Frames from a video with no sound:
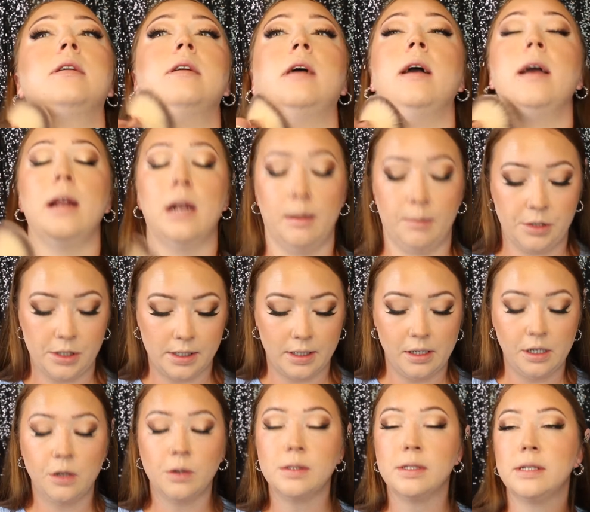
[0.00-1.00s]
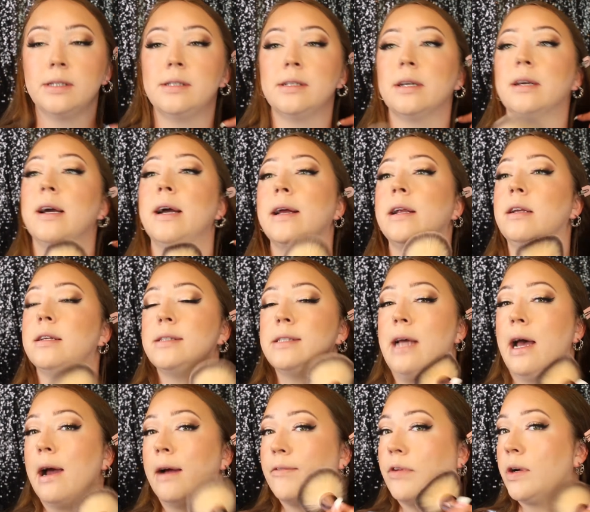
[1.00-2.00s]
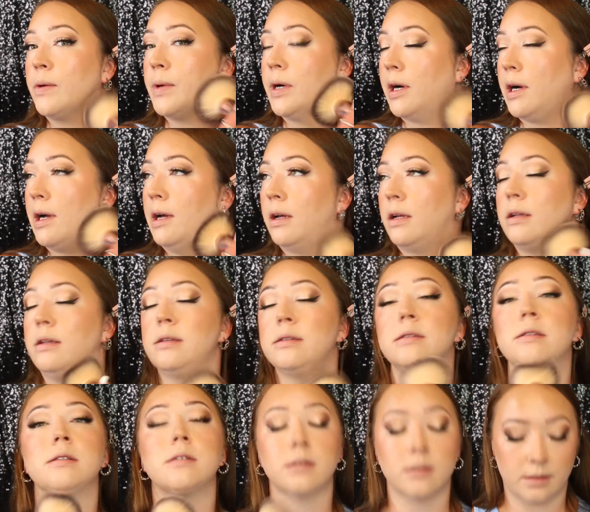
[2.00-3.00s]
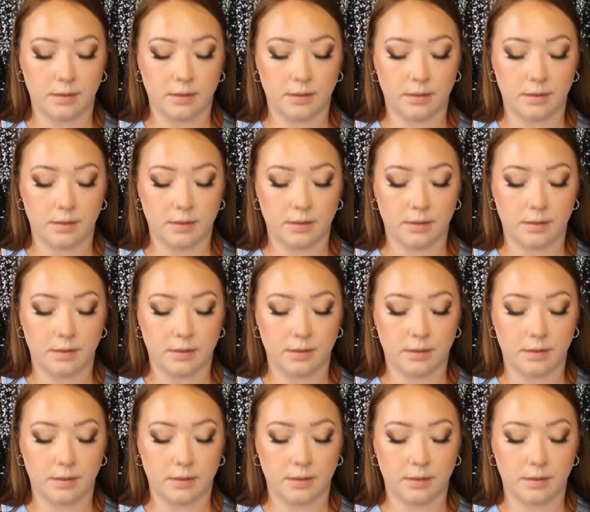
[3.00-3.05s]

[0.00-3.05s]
and I'm just going to use this to kind of set everywhere else.